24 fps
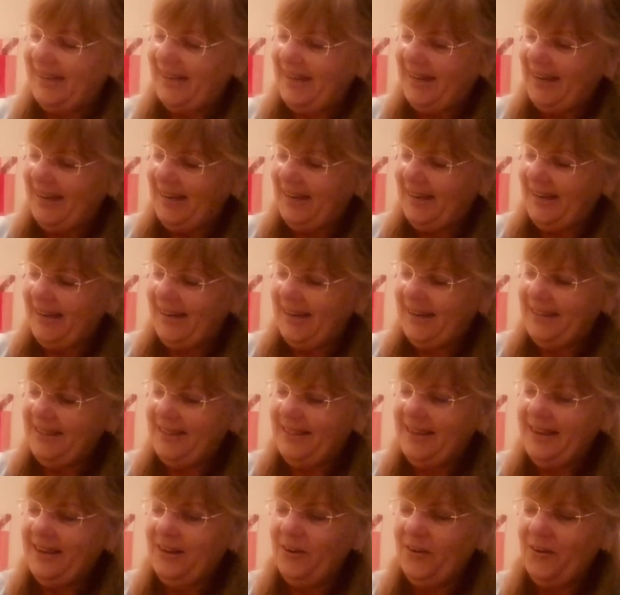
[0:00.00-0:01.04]
And
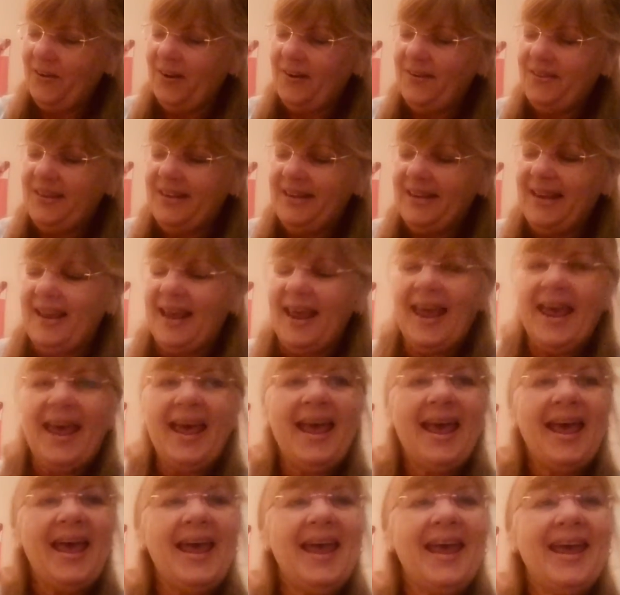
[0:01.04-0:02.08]
there are the
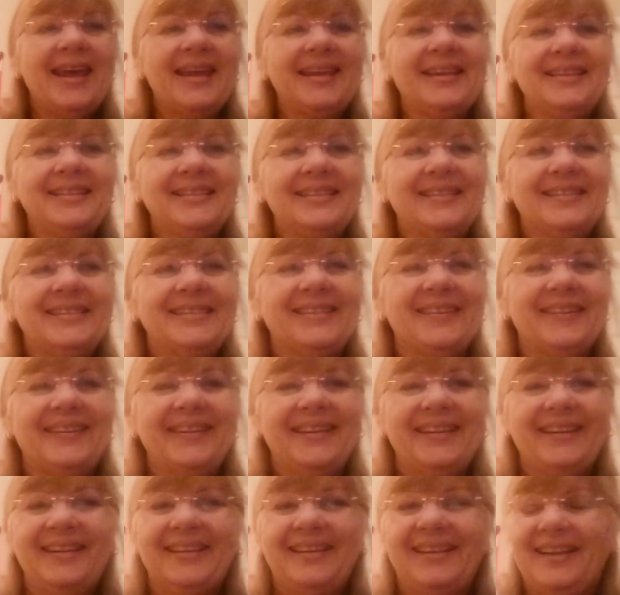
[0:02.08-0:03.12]
eggs.
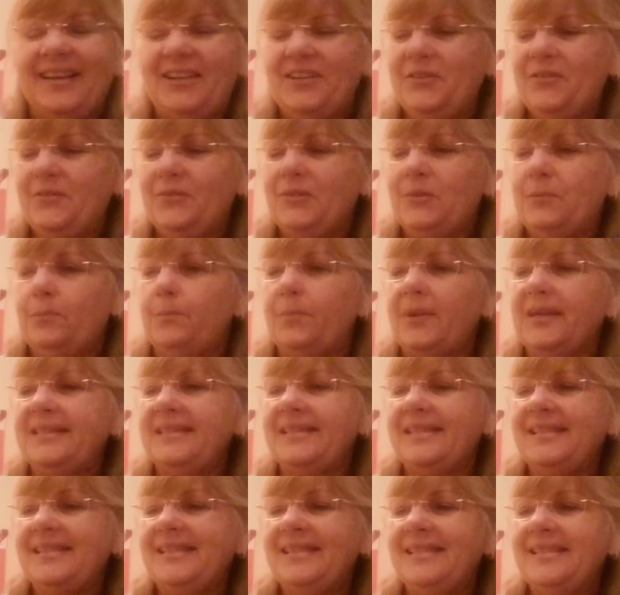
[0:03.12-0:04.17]
I used
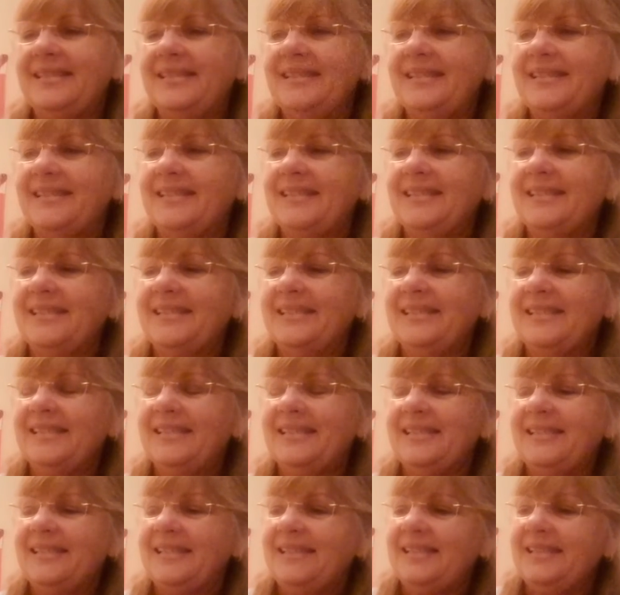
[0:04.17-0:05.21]
buttons.
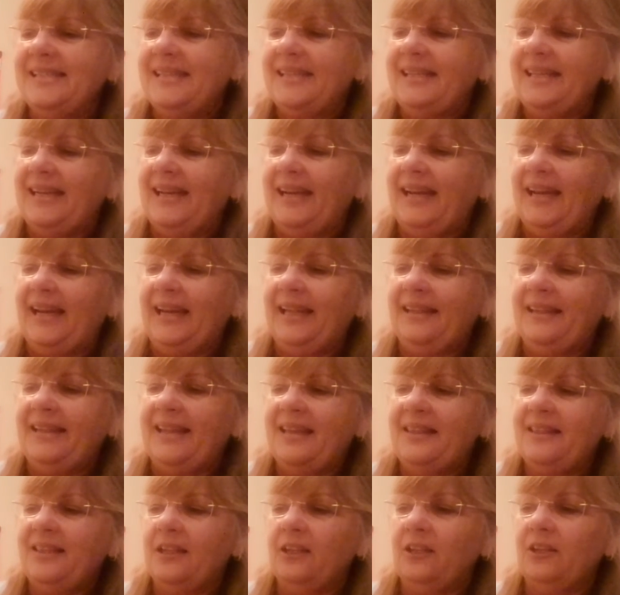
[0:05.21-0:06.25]
And
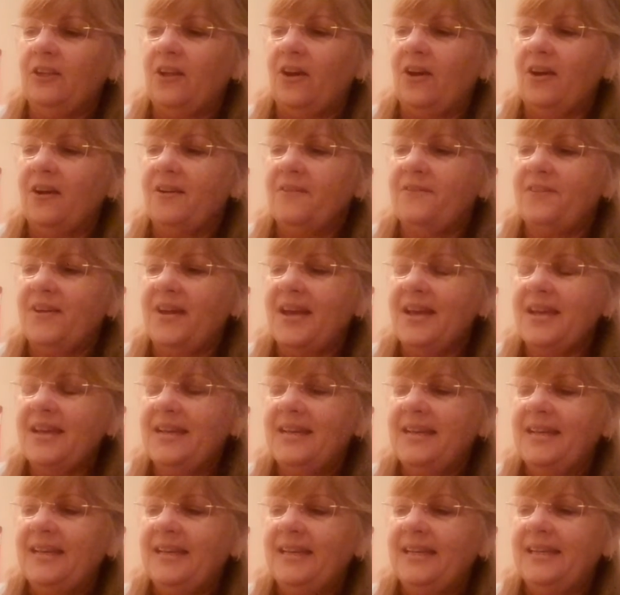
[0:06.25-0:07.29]
then the larva.
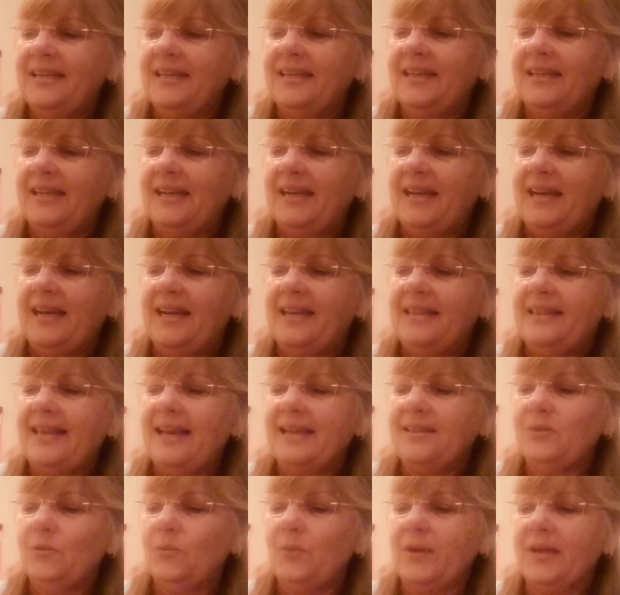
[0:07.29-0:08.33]

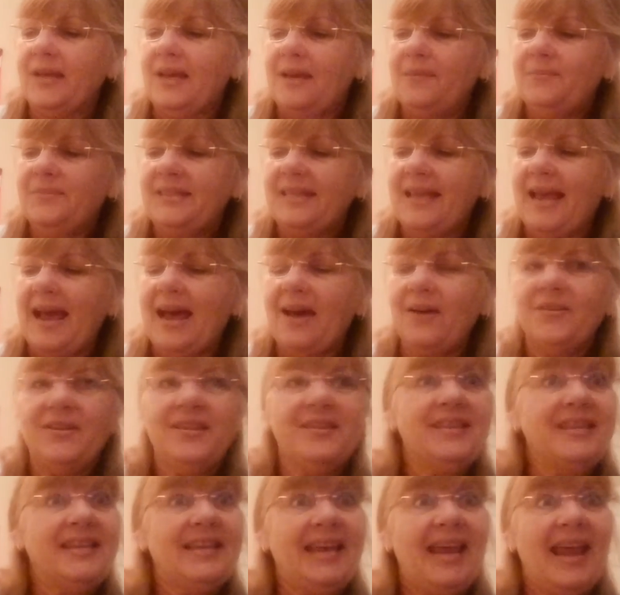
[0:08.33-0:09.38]
That's what comes out
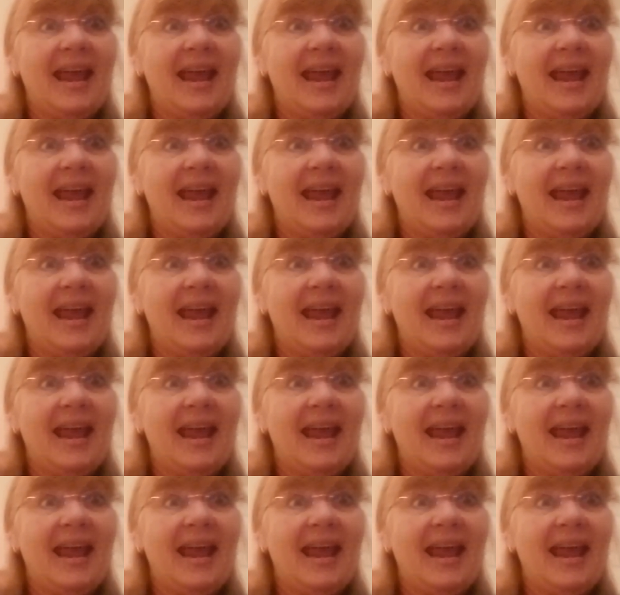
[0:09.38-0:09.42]
of the